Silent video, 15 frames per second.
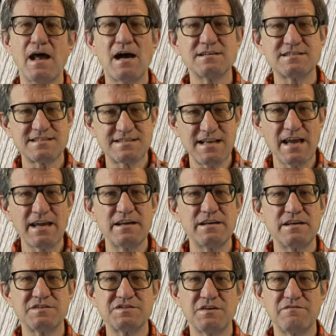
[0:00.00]
A second
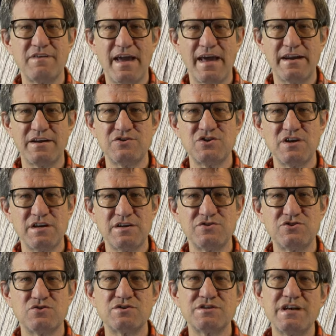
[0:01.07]
disadvantage is your